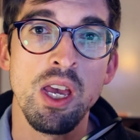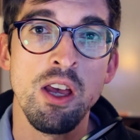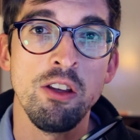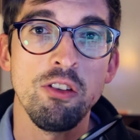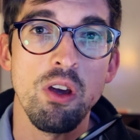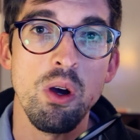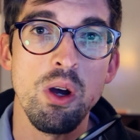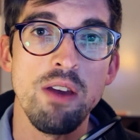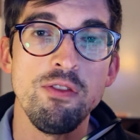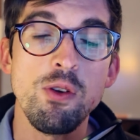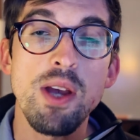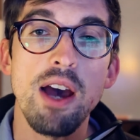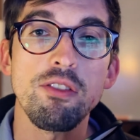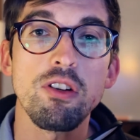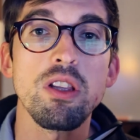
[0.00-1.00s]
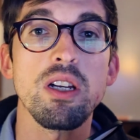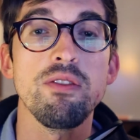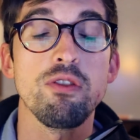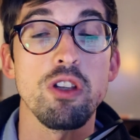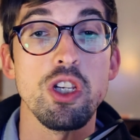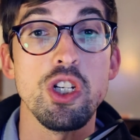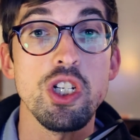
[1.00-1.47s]
So if you guys are looking
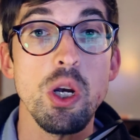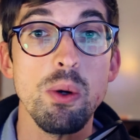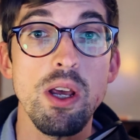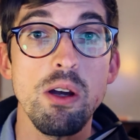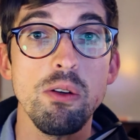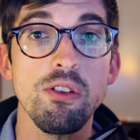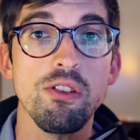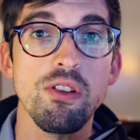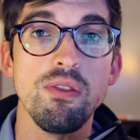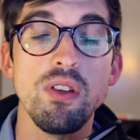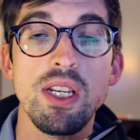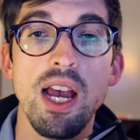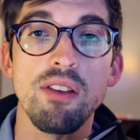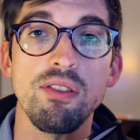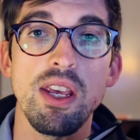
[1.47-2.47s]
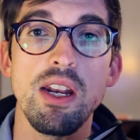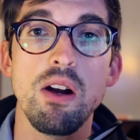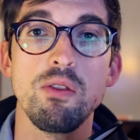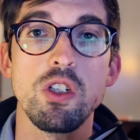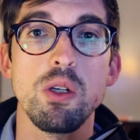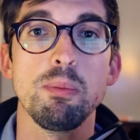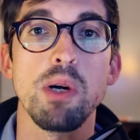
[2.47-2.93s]
for the show notes, if you guys head
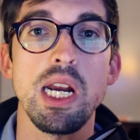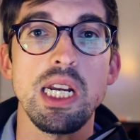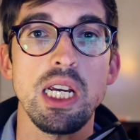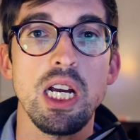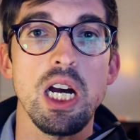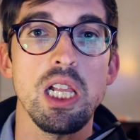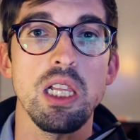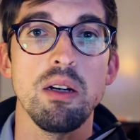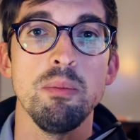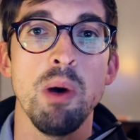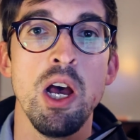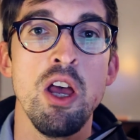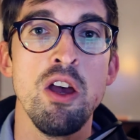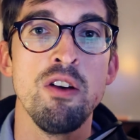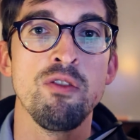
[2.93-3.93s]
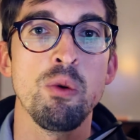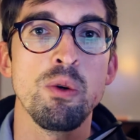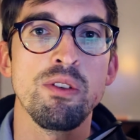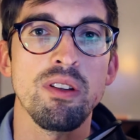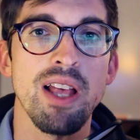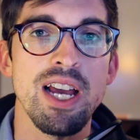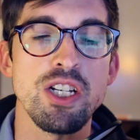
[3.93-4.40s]
over to
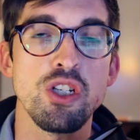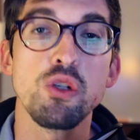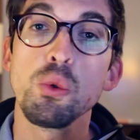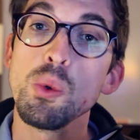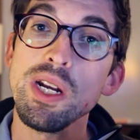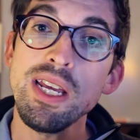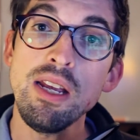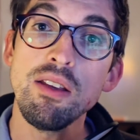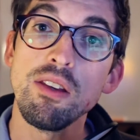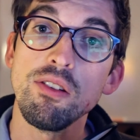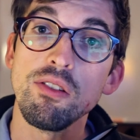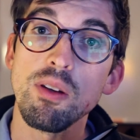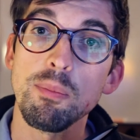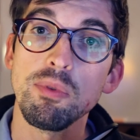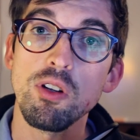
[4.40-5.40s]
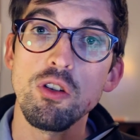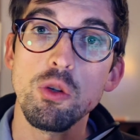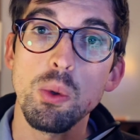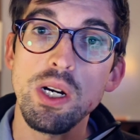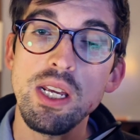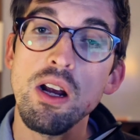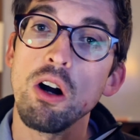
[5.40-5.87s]
brandoncullum.com/20, this is episode
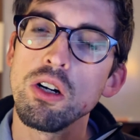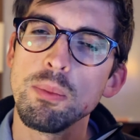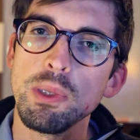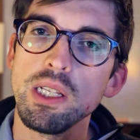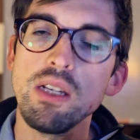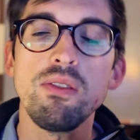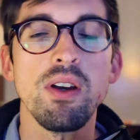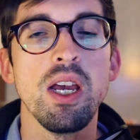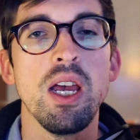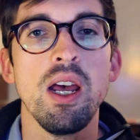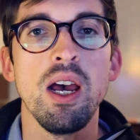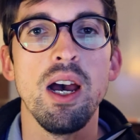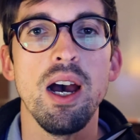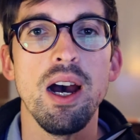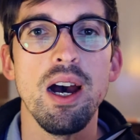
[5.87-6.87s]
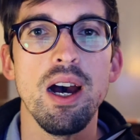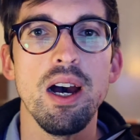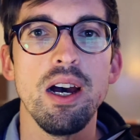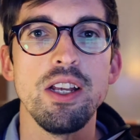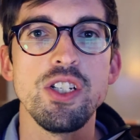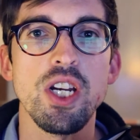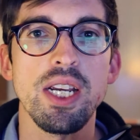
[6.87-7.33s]
20, hard to believe.
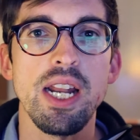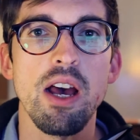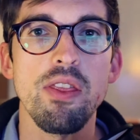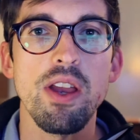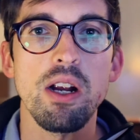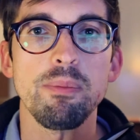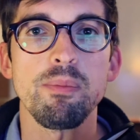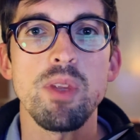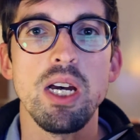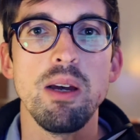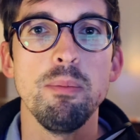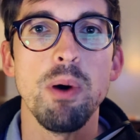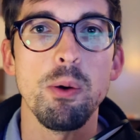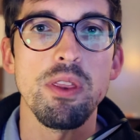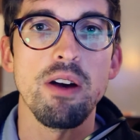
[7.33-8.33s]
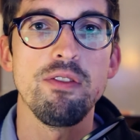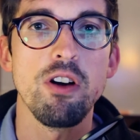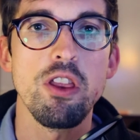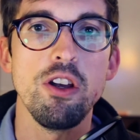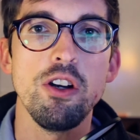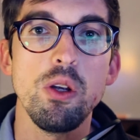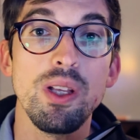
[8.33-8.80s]
Check it out there. But without
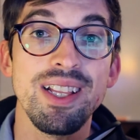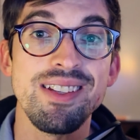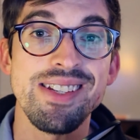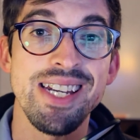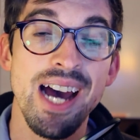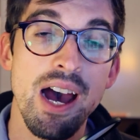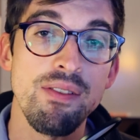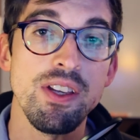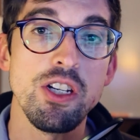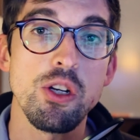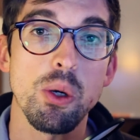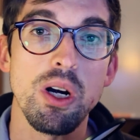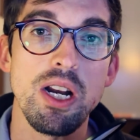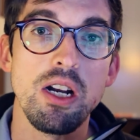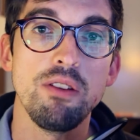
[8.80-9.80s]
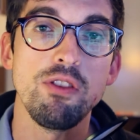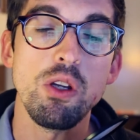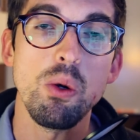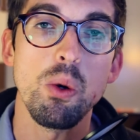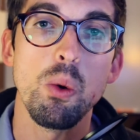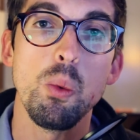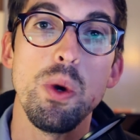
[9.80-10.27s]
further ado, let's dive into our
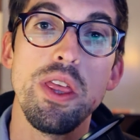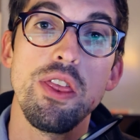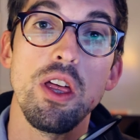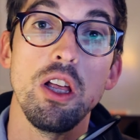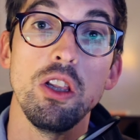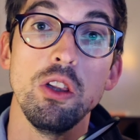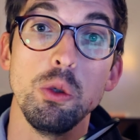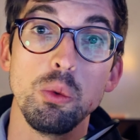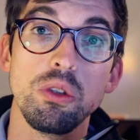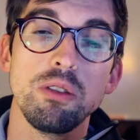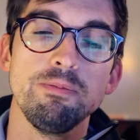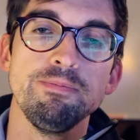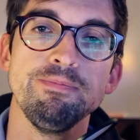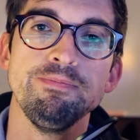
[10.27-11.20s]
interview with Luke.